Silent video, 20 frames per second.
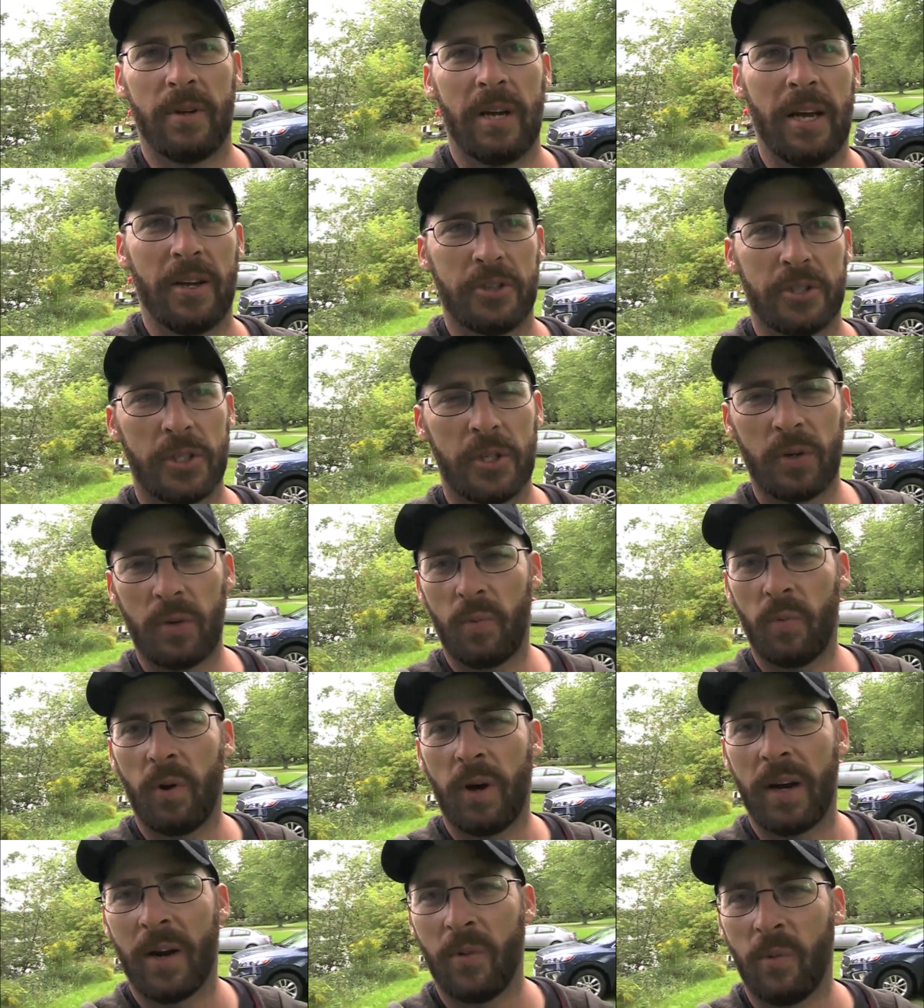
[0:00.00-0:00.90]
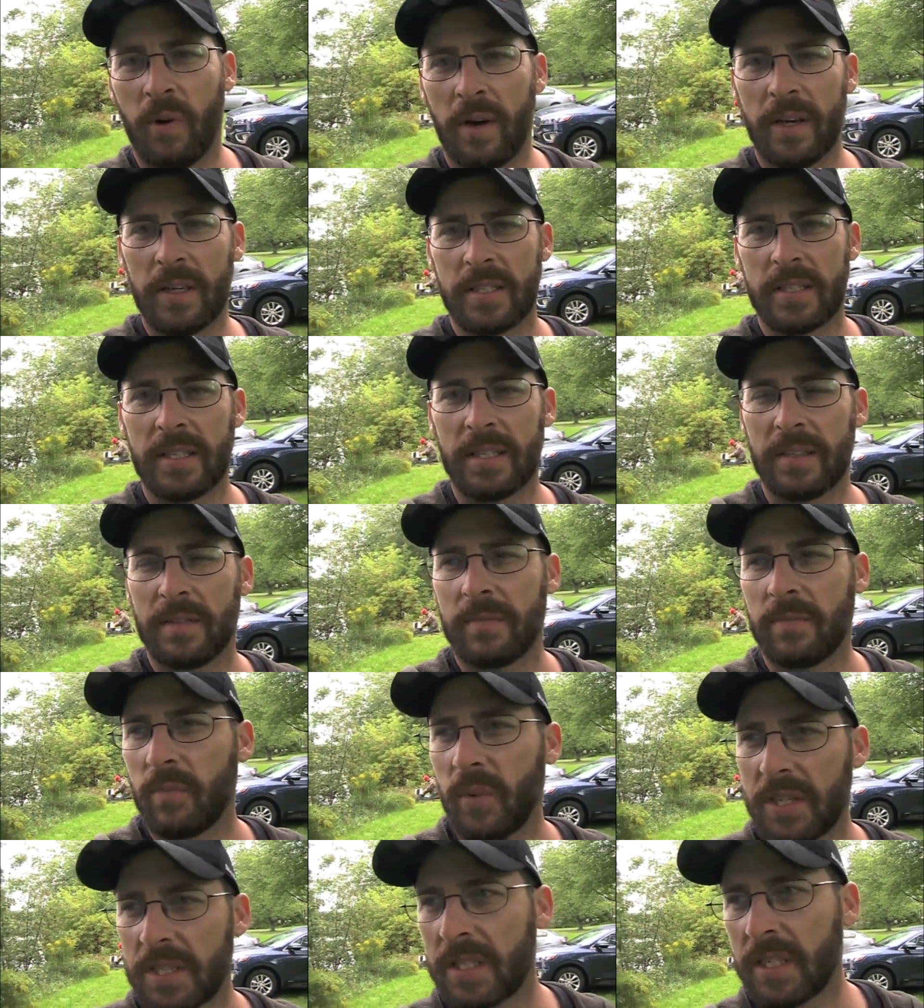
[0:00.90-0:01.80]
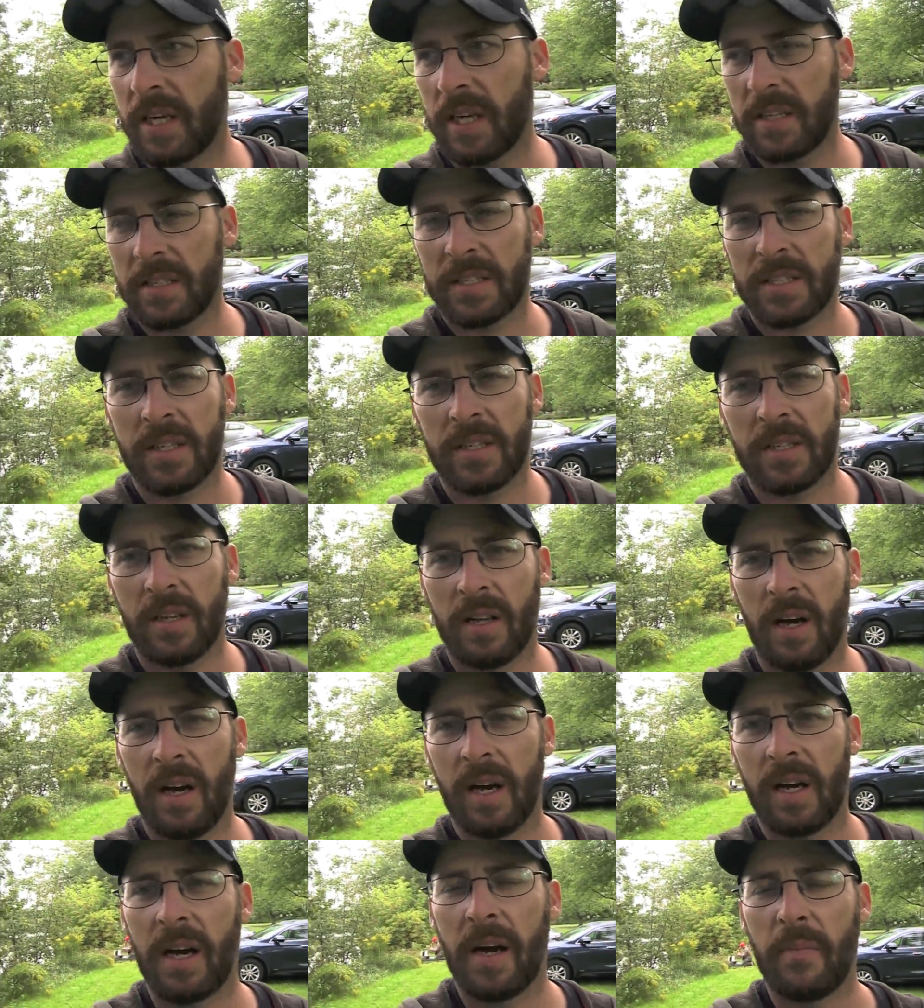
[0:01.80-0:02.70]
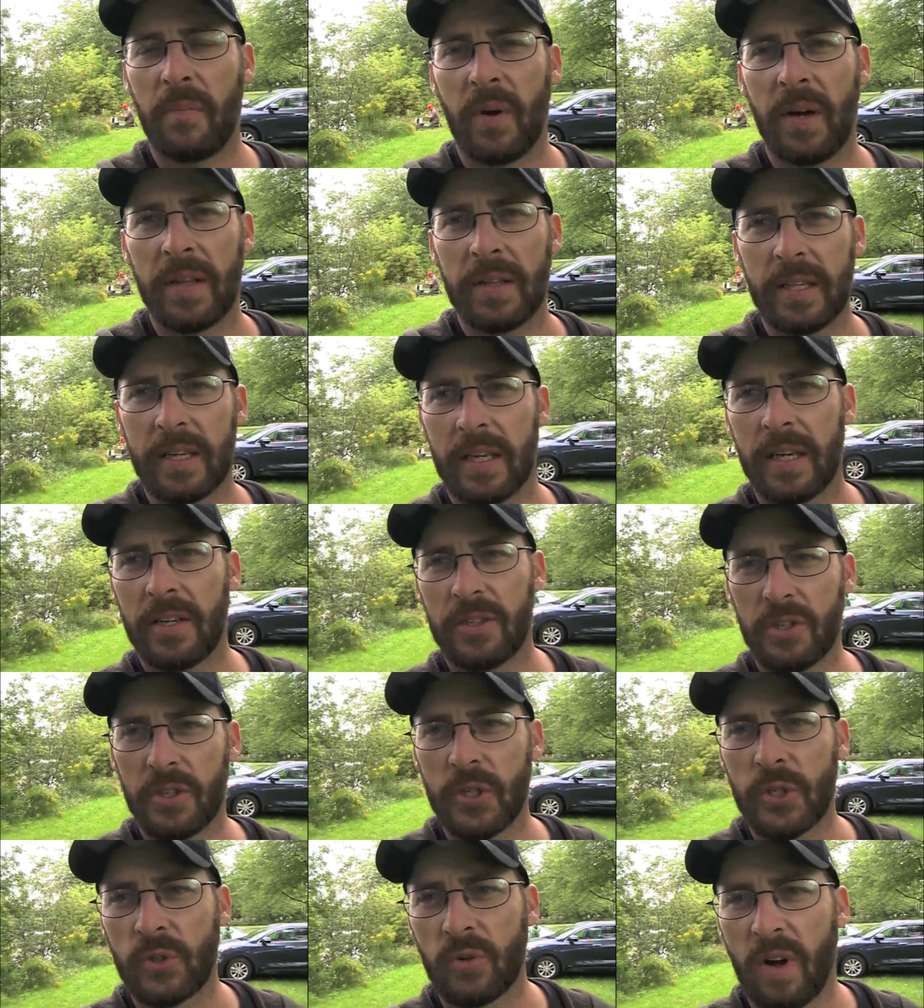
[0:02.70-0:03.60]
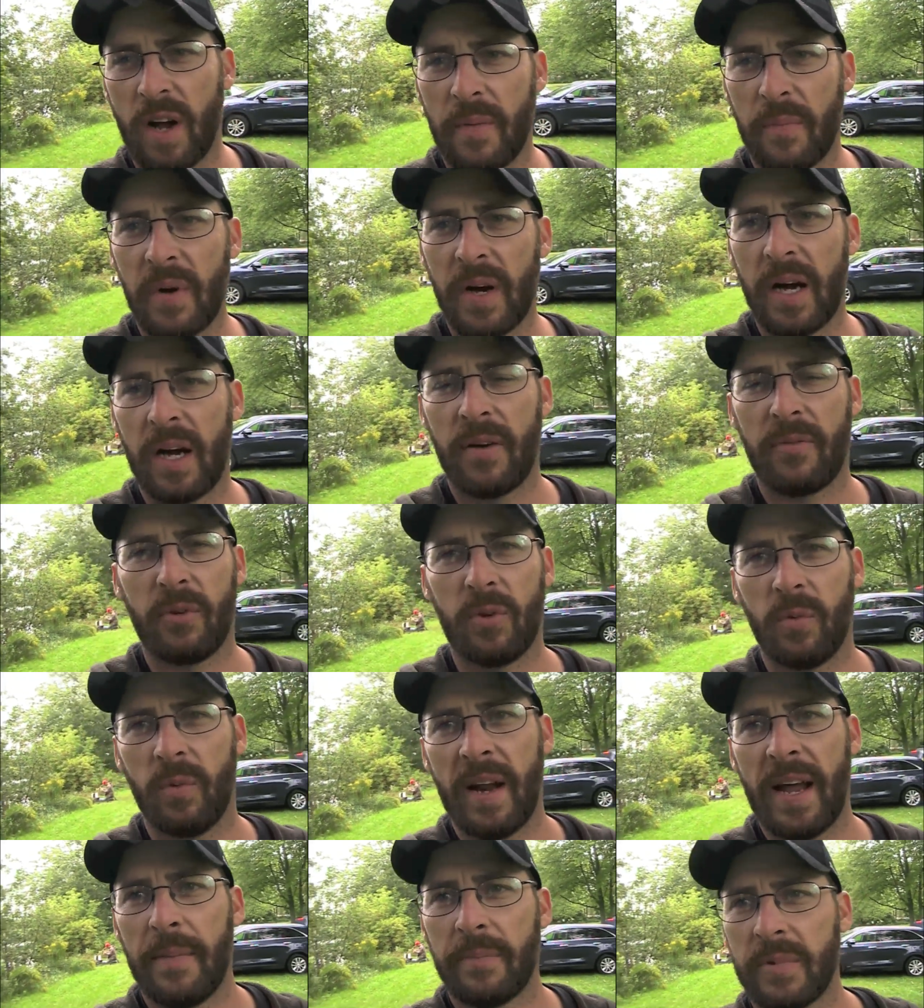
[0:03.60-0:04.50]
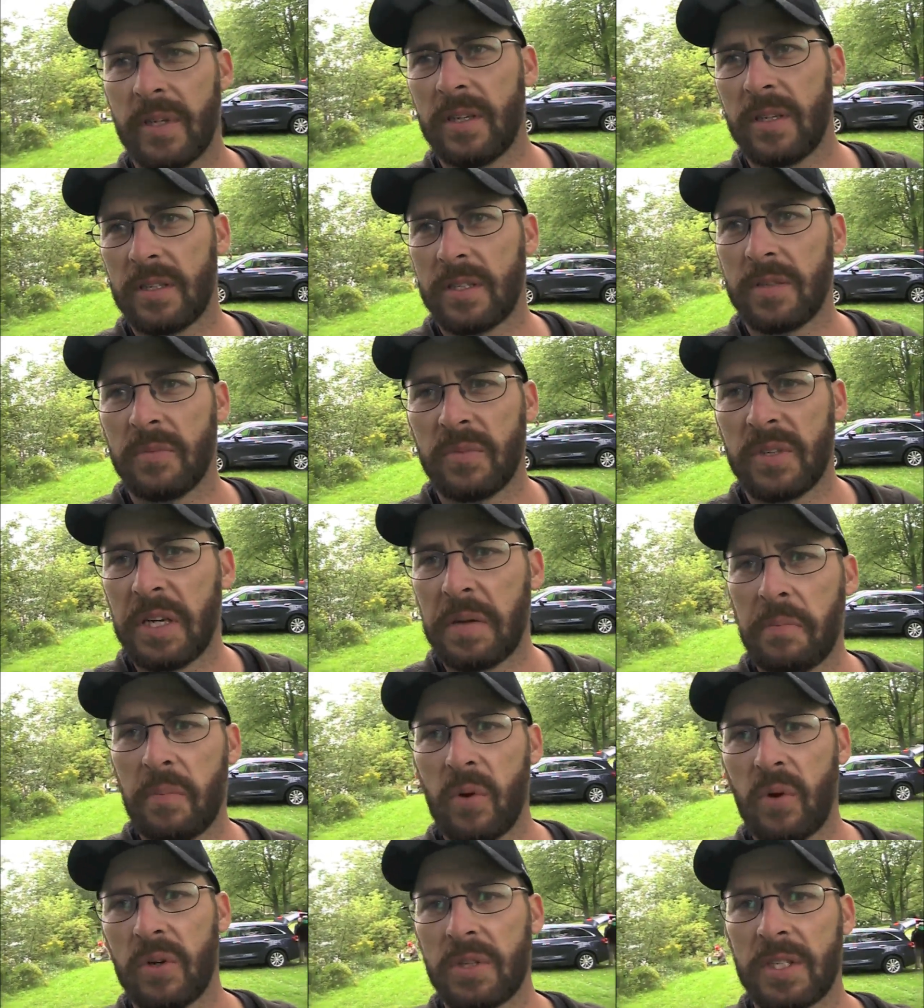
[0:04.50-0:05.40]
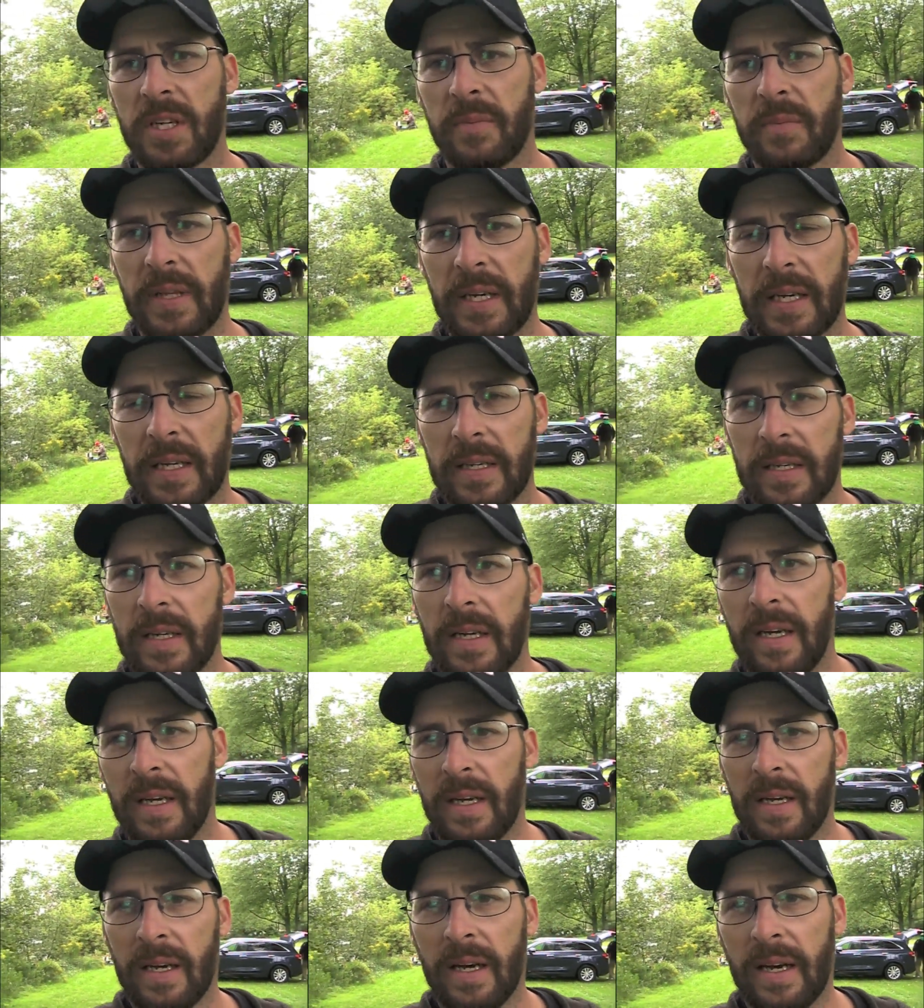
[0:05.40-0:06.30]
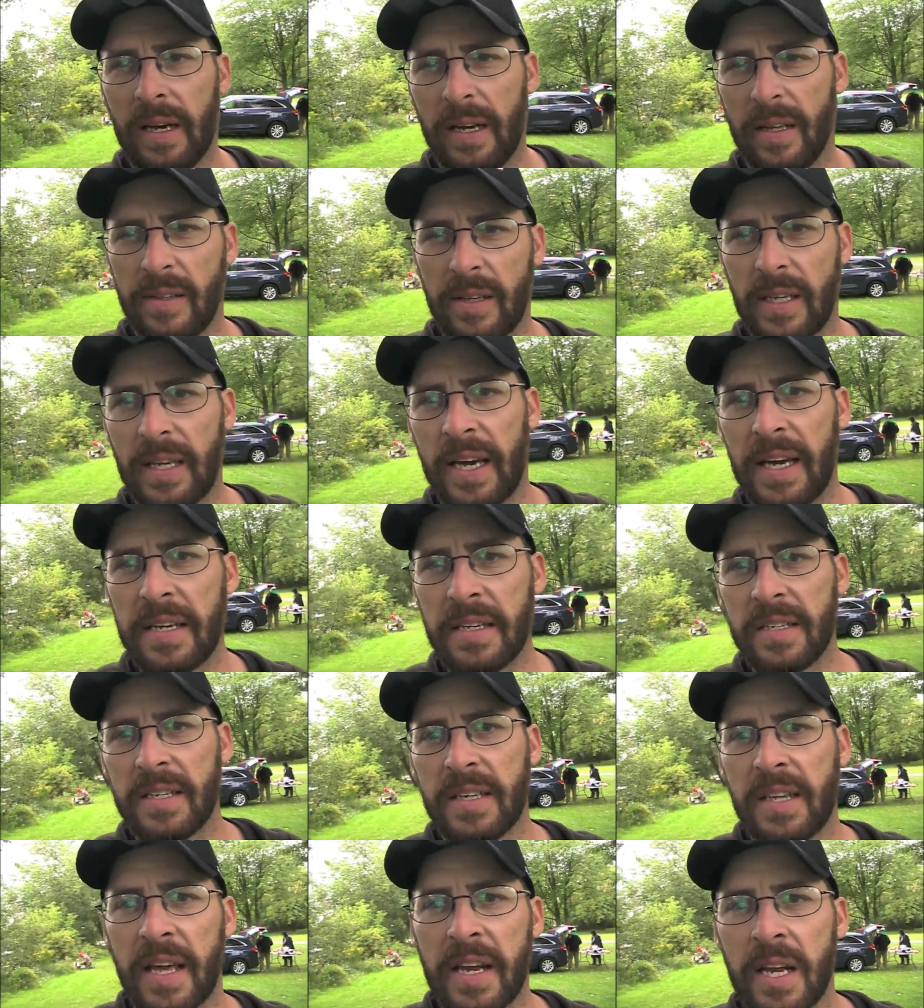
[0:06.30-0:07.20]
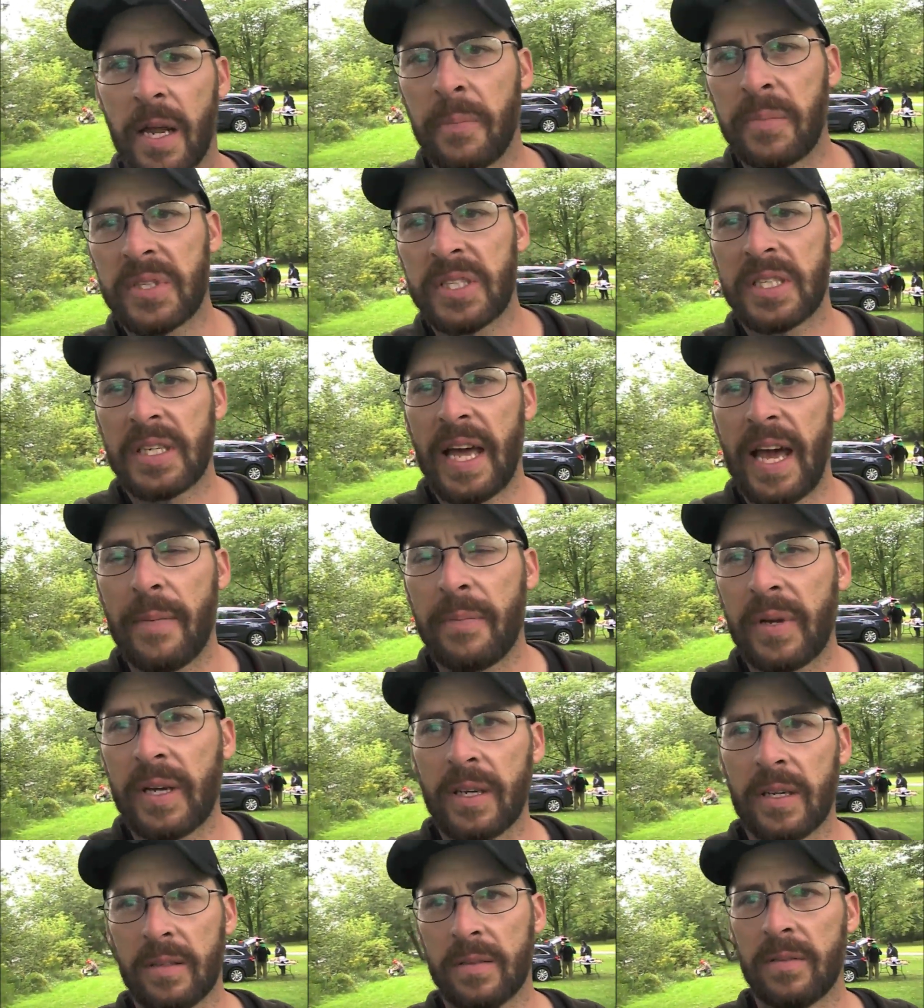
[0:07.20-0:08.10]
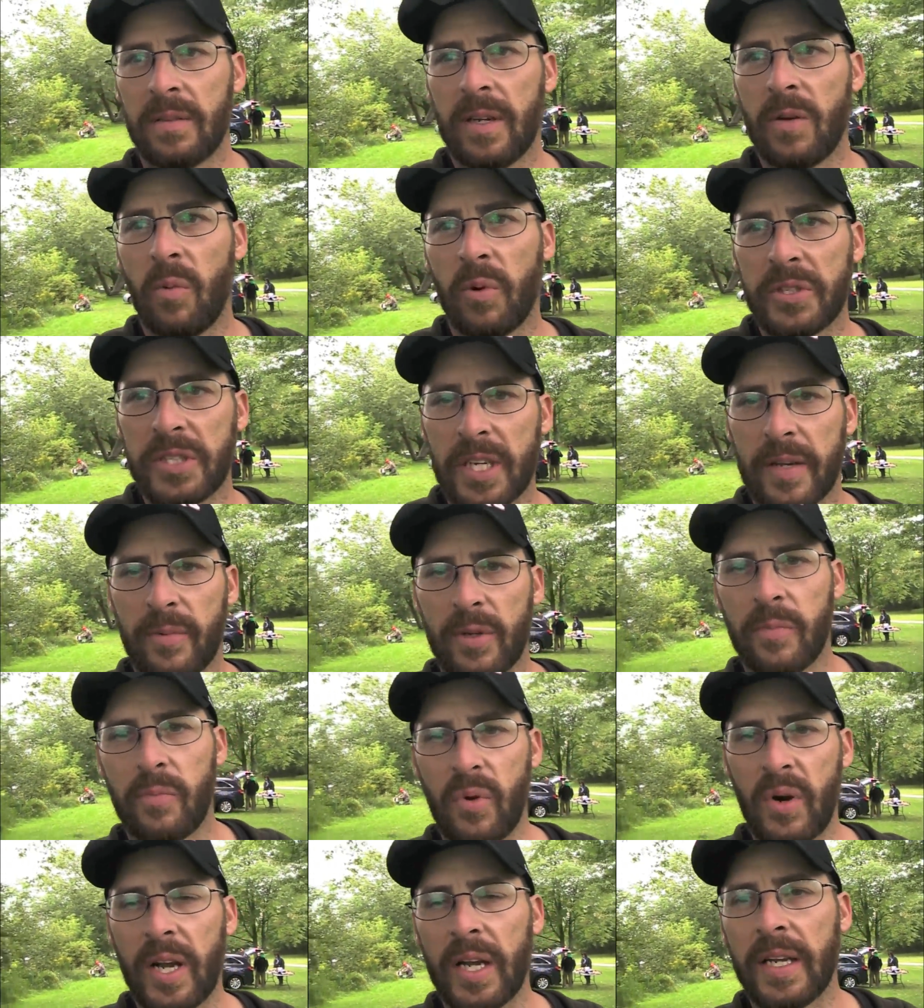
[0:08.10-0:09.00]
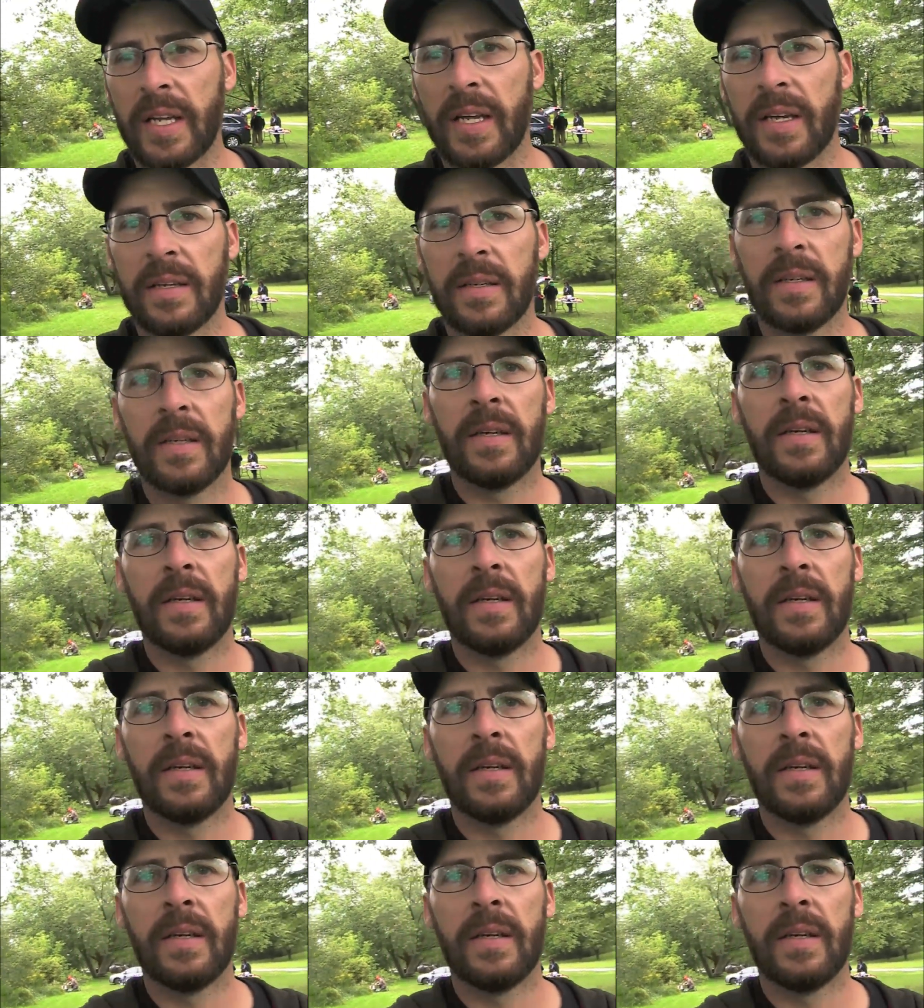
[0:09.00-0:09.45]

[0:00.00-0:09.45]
We're not sure what it was. It must have got hung up on the edge of the drop off or wrapped into some timber or something. The line did end up snapping and he wasn't able to bring it in.